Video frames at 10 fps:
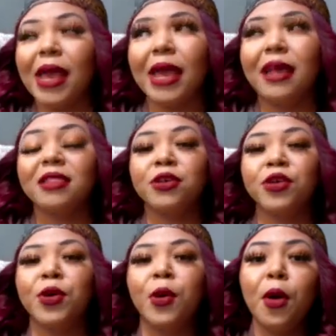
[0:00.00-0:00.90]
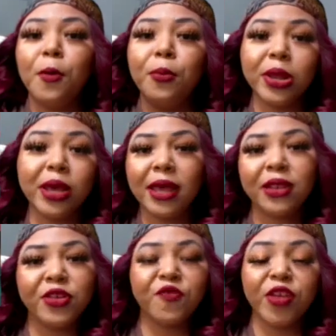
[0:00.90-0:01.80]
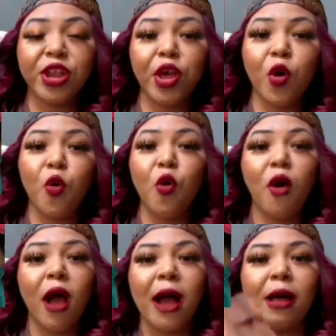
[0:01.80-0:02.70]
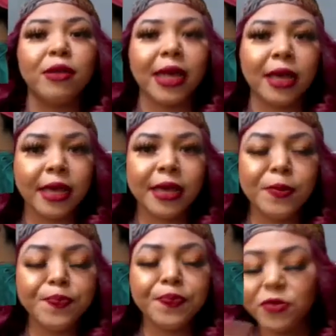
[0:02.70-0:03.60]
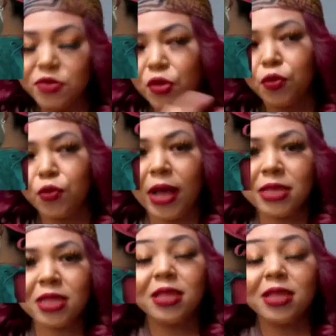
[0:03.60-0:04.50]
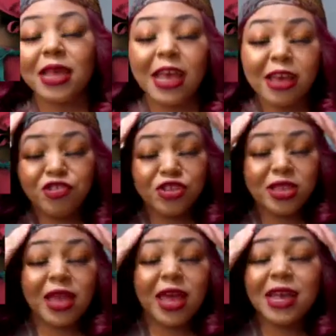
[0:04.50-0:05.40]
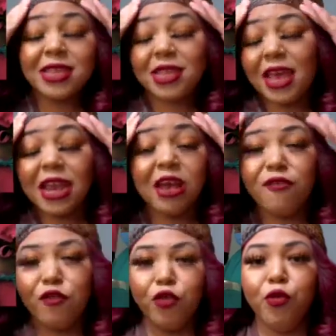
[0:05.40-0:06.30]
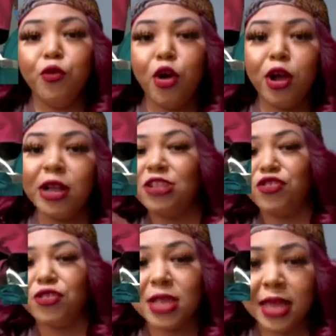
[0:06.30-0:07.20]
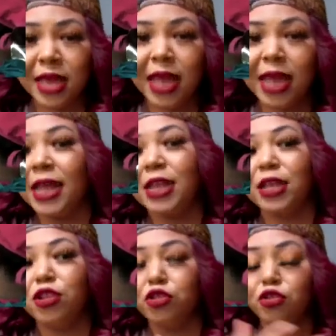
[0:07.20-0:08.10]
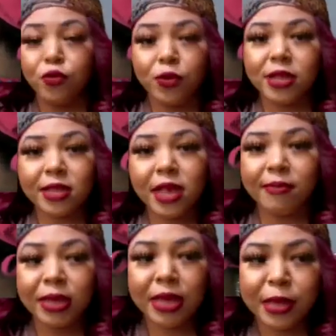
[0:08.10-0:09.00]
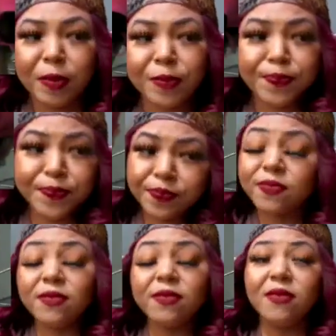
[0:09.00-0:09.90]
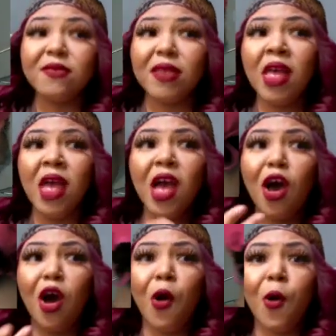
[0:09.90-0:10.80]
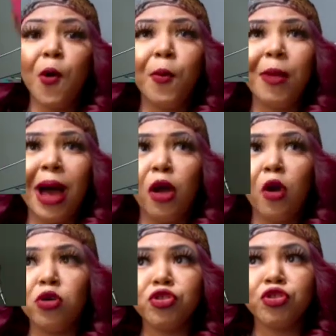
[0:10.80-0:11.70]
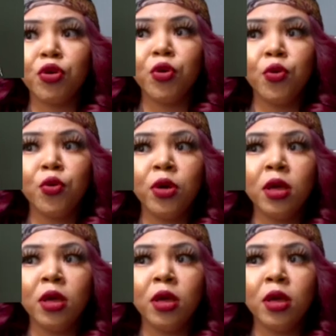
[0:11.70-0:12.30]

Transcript: either put it in this video, or I'll link it so you guys can see it, just in case any of you are interested in doing the same thing. I also,